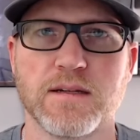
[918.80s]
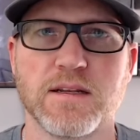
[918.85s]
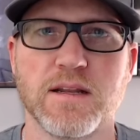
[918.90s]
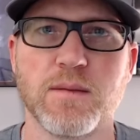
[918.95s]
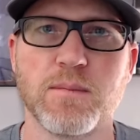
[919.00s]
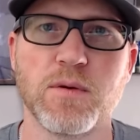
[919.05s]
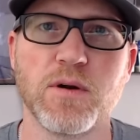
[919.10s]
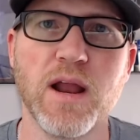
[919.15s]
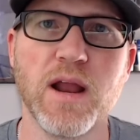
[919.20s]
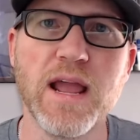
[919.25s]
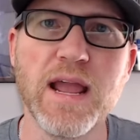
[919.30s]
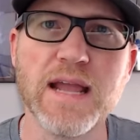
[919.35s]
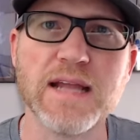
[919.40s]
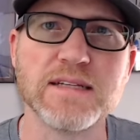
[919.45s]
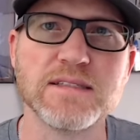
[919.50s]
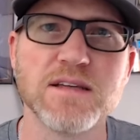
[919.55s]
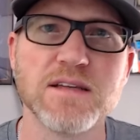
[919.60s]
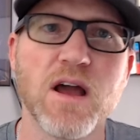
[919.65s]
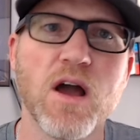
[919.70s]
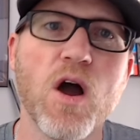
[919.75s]
Number
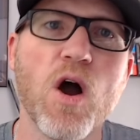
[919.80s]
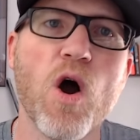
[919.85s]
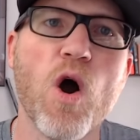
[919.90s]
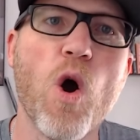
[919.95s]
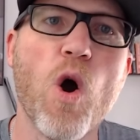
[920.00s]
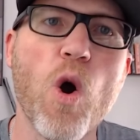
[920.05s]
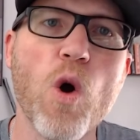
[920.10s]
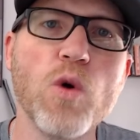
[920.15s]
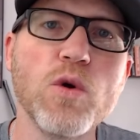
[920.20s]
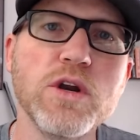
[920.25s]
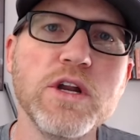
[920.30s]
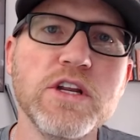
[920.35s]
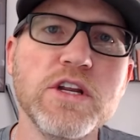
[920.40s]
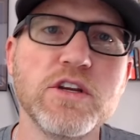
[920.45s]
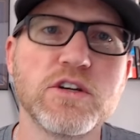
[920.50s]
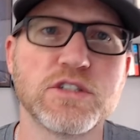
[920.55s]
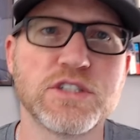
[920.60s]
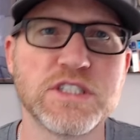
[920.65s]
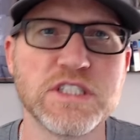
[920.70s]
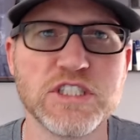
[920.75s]
8, honing
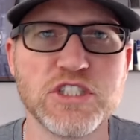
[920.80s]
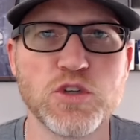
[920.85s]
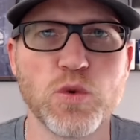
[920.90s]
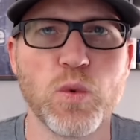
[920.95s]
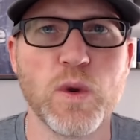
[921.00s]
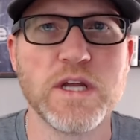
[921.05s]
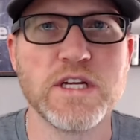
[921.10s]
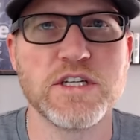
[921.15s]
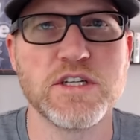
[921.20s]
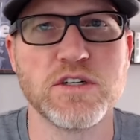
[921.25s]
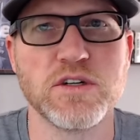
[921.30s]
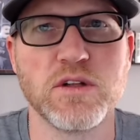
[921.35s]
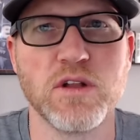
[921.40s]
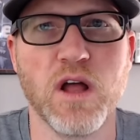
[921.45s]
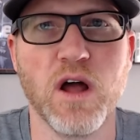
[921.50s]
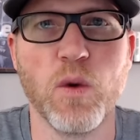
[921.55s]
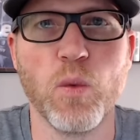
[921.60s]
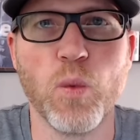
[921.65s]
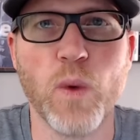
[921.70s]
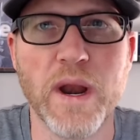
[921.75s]
your situational
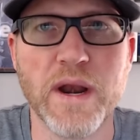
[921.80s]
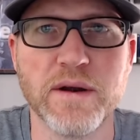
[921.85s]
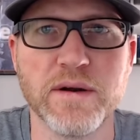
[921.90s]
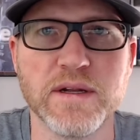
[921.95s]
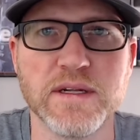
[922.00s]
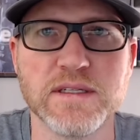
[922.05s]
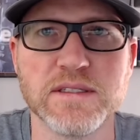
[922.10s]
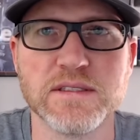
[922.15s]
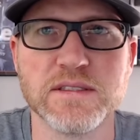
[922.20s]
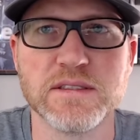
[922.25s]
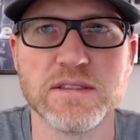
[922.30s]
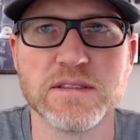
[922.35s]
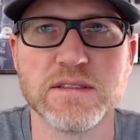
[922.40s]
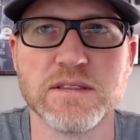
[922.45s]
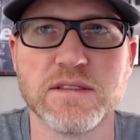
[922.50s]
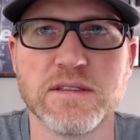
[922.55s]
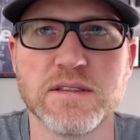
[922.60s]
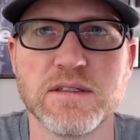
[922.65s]
awareness.